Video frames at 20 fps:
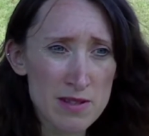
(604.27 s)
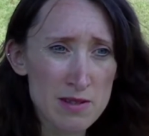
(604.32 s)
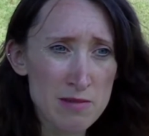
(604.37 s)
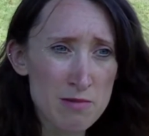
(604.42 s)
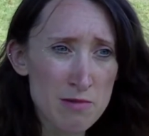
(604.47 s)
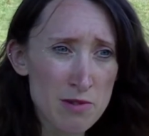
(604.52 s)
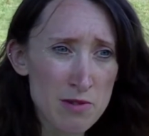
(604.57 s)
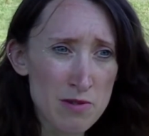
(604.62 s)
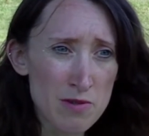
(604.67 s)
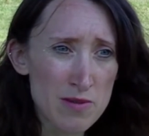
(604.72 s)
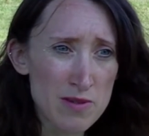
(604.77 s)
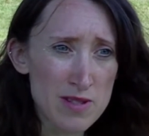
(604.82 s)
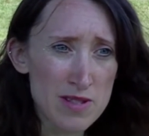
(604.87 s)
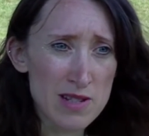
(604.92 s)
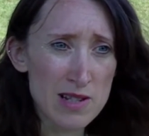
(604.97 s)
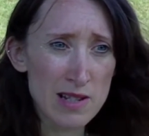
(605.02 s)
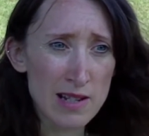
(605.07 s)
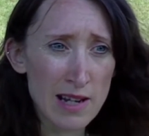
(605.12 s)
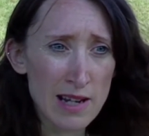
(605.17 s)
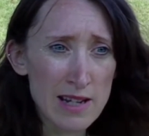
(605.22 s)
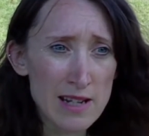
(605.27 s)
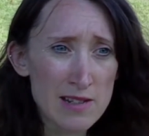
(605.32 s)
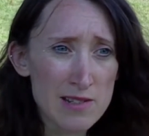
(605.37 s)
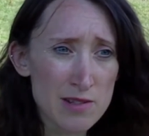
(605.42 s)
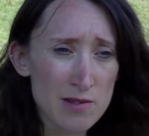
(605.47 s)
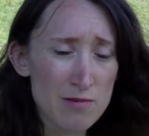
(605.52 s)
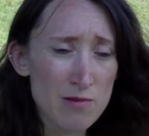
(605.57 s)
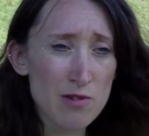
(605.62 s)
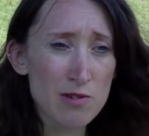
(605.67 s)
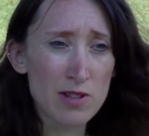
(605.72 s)
the runes
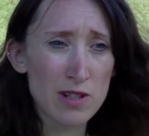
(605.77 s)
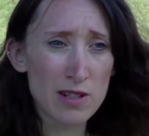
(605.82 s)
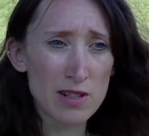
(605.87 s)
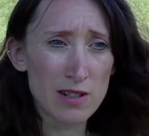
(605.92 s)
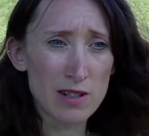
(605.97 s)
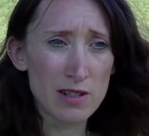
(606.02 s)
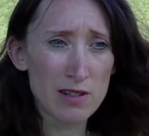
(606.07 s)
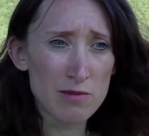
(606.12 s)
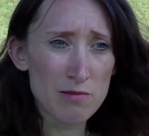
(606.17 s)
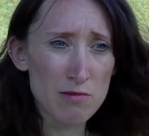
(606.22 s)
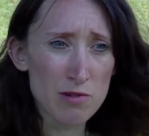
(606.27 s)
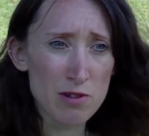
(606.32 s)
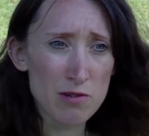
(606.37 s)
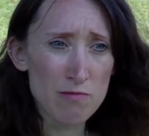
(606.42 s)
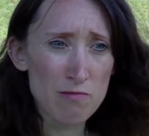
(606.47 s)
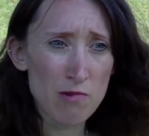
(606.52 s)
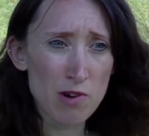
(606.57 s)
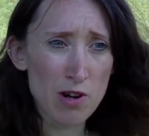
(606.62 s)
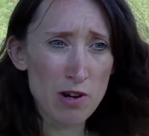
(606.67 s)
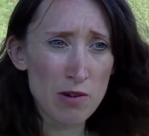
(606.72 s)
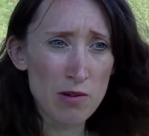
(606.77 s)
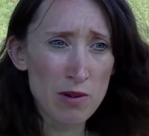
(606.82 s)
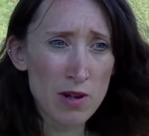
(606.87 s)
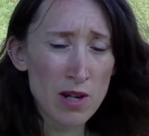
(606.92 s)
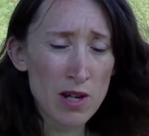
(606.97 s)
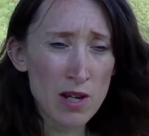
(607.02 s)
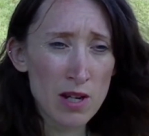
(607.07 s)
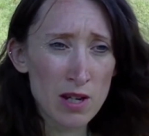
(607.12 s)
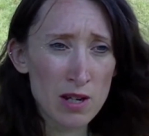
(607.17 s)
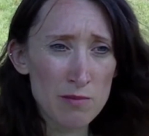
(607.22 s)
later on in the rune row
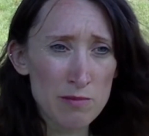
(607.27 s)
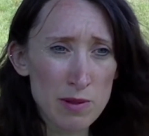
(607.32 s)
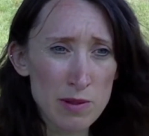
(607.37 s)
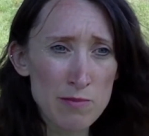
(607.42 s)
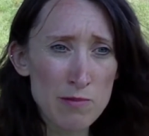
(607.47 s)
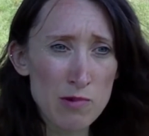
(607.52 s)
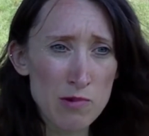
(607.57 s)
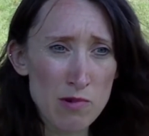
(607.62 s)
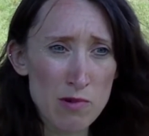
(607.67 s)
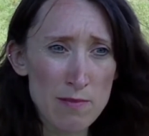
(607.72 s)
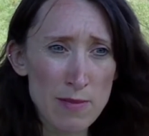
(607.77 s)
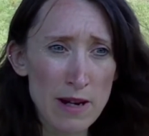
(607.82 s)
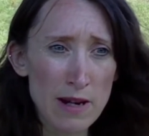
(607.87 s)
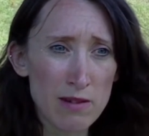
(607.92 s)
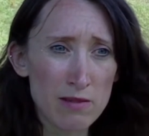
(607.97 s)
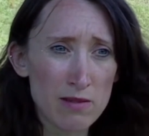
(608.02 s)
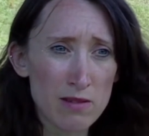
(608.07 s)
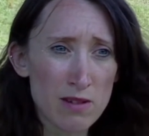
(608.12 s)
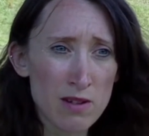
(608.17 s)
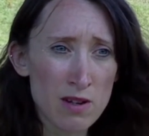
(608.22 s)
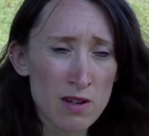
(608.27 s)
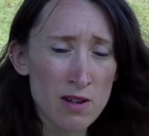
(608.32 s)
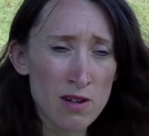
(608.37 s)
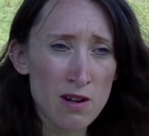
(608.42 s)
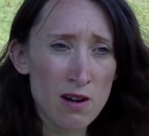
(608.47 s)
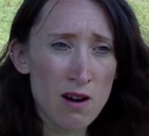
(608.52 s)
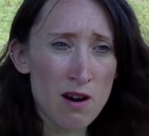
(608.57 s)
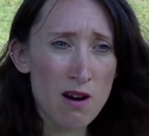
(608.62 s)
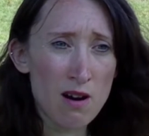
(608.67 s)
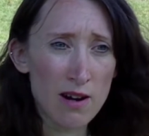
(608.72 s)
can be more about
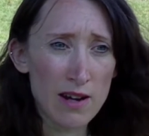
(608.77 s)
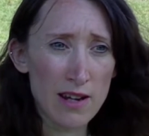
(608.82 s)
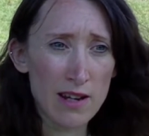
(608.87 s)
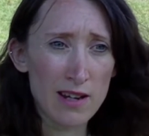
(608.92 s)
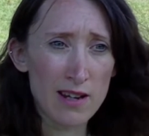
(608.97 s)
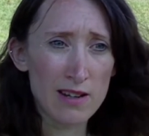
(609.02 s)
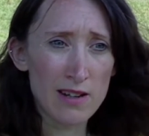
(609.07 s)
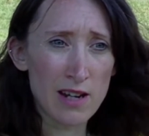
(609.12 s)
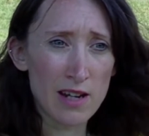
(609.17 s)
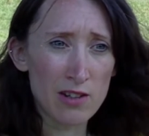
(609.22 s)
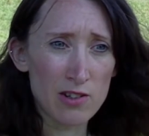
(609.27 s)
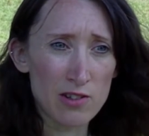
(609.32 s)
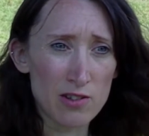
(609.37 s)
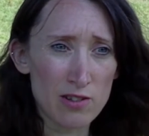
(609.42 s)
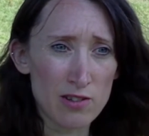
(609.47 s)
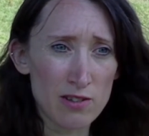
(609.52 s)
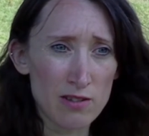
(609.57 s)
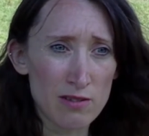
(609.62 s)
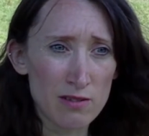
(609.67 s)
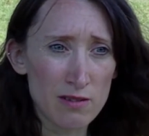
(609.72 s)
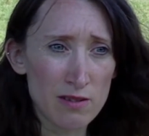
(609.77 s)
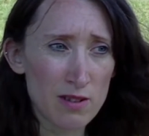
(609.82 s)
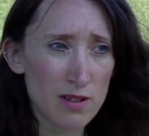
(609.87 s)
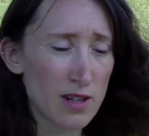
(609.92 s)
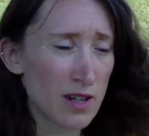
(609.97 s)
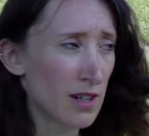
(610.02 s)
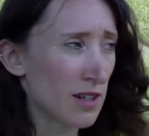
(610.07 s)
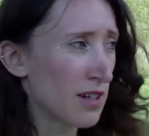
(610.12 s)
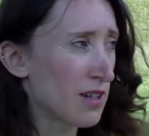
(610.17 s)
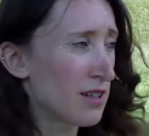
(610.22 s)
higher connection
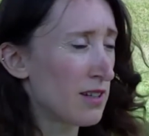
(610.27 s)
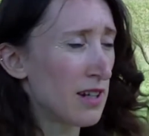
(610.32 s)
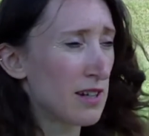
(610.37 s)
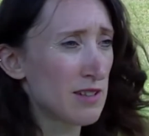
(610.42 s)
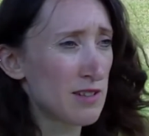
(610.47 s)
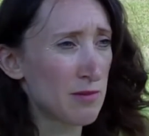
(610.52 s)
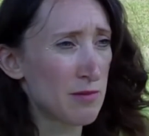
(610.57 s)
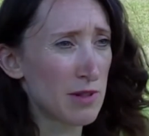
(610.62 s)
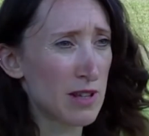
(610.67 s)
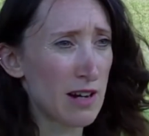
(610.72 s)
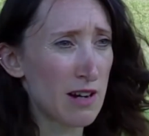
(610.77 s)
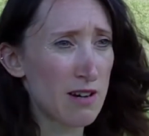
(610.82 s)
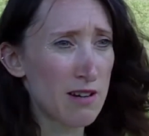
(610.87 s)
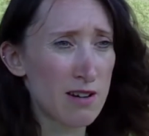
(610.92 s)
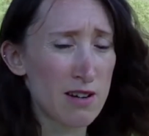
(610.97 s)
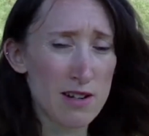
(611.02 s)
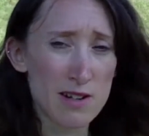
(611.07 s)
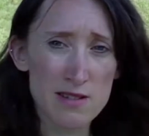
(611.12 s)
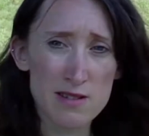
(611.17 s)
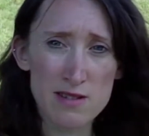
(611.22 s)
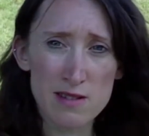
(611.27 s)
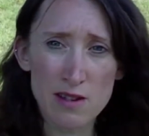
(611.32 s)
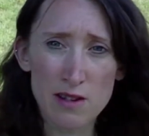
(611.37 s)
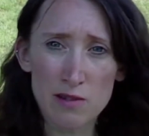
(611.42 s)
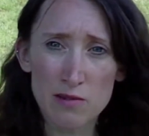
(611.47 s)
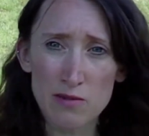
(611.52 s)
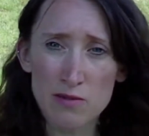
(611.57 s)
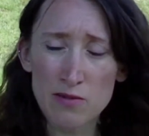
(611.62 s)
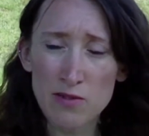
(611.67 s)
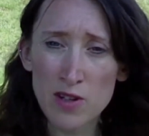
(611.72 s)
and connecting with that higher
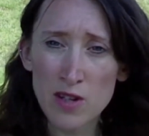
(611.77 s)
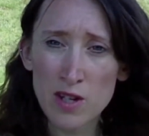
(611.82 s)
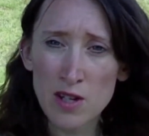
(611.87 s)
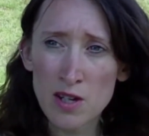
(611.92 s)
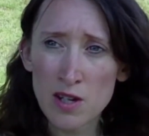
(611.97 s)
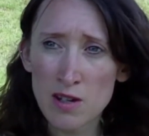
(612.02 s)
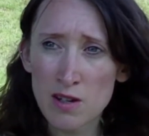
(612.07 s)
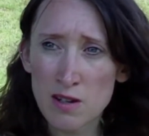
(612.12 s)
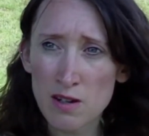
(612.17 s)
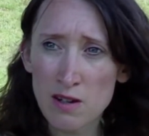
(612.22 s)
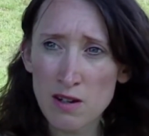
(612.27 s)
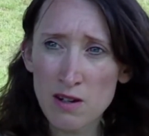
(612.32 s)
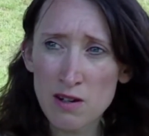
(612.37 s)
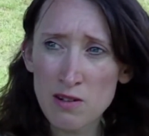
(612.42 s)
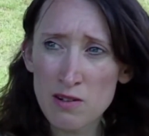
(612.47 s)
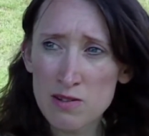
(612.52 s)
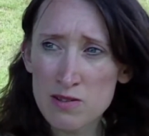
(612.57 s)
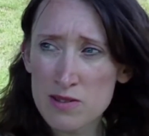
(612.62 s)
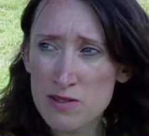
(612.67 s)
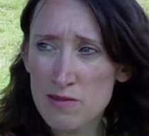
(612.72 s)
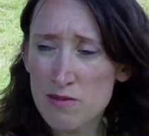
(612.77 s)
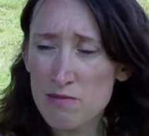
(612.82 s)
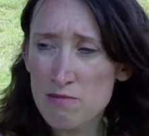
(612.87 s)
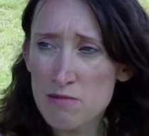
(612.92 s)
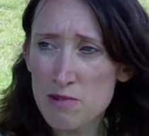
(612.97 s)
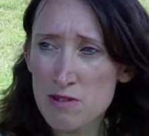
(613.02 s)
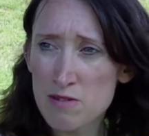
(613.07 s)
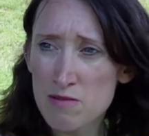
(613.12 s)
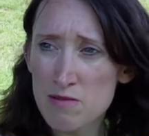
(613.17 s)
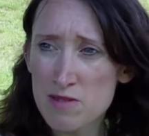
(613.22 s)
self. A lot of the
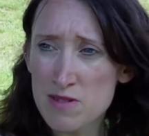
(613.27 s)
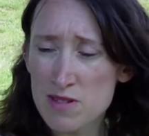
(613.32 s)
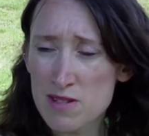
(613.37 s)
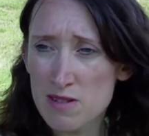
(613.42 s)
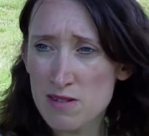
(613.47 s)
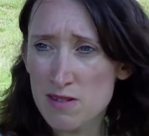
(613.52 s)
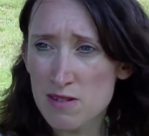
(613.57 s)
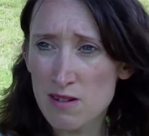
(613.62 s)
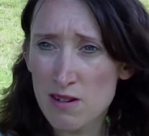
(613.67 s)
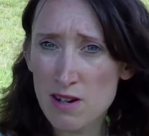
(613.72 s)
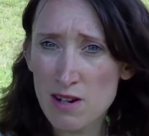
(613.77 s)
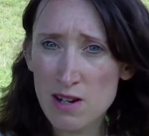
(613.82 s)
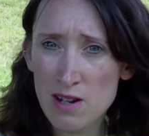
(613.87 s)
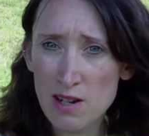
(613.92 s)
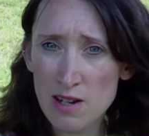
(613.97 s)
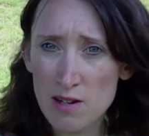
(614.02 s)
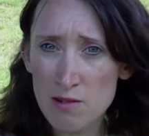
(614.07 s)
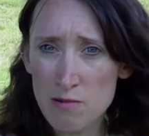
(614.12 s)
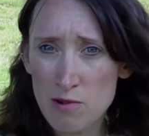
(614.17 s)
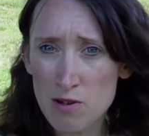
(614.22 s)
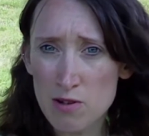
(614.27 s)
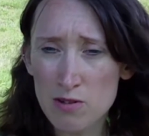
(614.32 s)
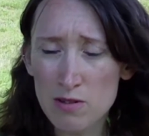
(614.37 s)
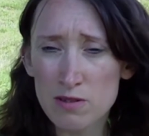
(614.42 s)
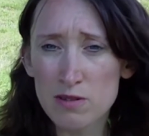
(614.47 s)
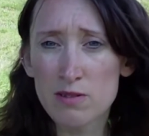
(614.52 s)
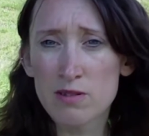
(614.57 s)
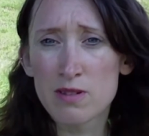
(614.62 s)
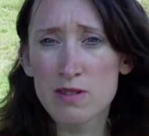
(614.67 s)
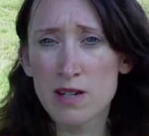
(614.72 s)
runes earlier
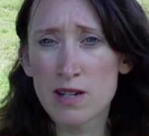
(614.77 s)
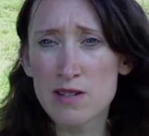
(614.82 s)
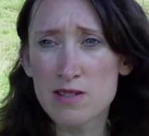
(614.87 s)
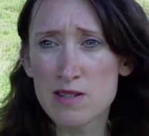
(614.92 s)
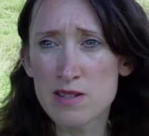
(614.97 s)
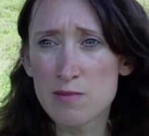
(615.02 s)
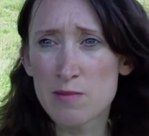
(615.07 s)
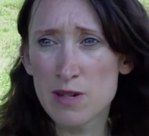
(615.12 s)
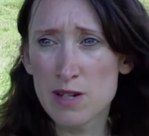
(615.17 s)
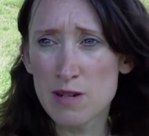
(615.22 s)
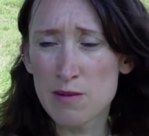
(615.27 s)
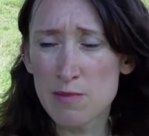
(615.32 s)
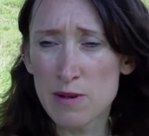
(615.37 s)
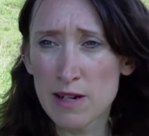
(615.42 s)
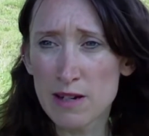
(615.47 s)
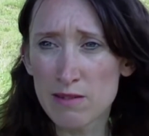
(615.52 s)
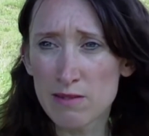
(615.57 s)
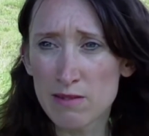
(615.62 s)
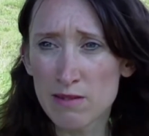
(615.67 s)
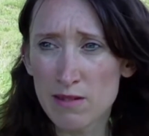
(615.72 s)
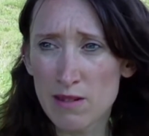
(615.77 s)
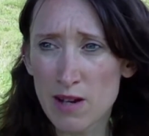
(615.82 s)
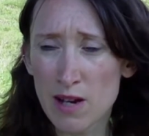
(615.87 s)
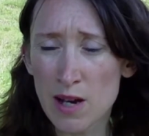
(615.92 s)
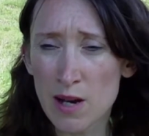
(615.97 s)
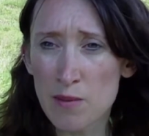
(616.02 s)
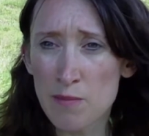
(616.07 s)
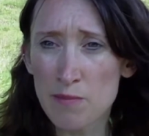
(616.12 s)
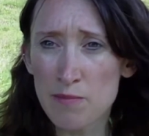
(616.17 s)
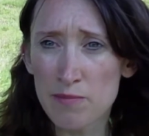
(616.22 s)
on tend to be about
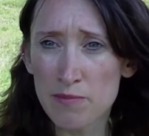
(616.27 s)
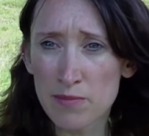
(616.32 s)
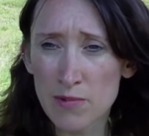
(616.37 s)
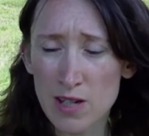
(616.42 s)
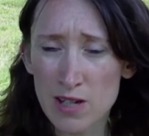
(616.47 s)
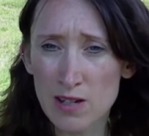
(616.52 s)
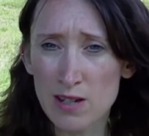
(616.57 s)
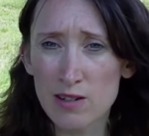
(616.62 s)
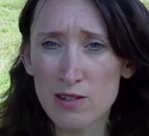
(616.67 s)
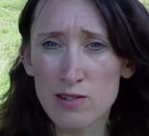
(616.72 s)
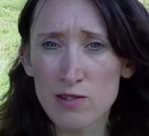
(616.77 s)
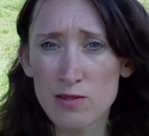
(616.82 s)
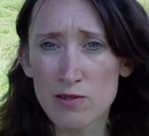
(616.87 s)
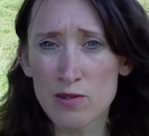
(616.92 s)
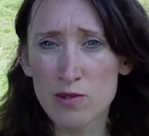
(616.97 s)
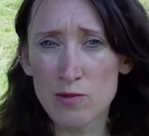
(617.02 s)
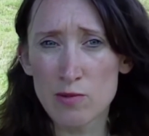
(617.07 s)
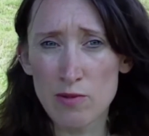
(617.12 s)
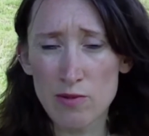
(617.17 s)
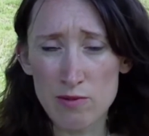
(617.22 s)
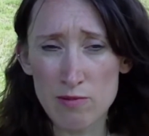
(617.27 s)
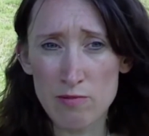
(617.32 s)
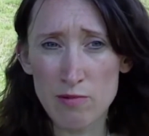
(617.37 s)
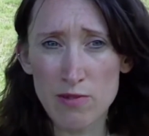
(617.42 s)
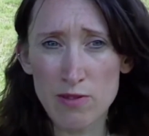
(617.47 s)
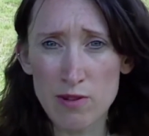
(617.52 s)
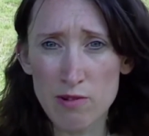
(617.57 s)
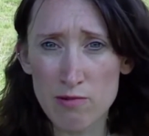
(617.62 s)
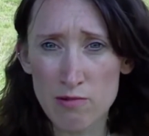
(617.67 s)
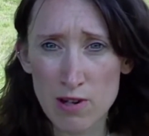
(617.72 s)
connections
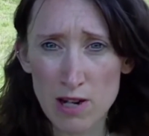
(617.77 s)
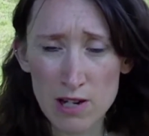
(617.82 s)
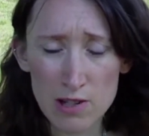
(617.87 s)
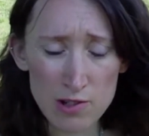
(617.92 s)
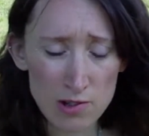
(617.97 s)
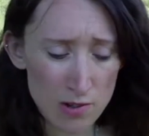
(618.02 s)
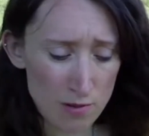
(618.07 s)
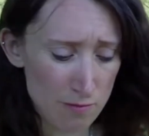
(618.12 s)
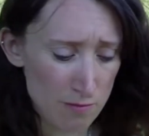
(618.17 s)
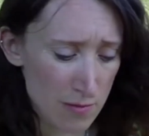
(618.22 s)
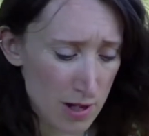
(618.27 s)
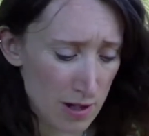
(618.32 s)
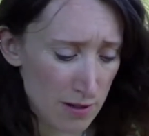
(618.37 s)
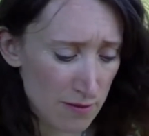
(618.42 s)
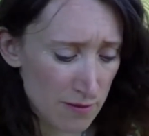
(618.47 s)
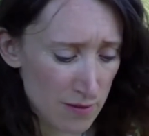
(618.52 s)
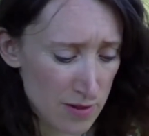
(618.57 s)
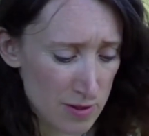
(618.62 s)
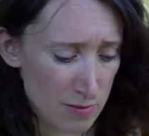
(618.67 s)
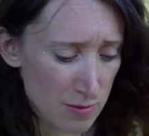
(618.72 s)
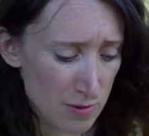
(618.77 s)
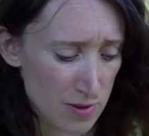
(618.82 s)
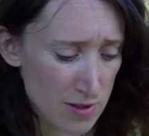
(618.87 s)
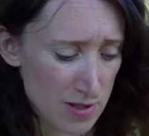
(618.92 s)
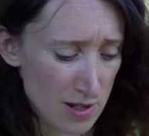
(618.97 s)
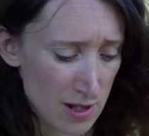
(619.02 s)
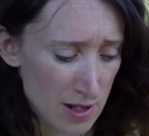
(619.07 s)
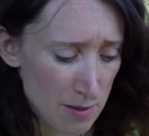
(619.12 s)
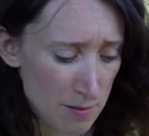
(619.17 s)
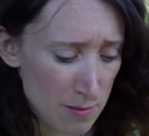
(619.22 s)
with the creation myth, as we'll
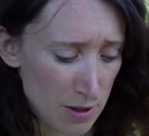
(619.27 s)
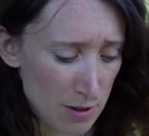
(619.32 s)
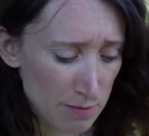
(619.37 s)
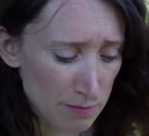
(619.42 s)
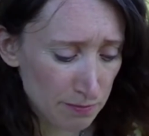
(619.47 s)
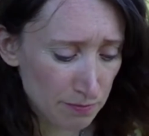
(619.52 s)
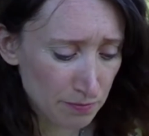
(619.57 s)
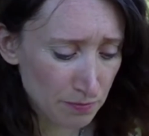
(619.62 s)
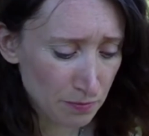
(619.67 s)
see. But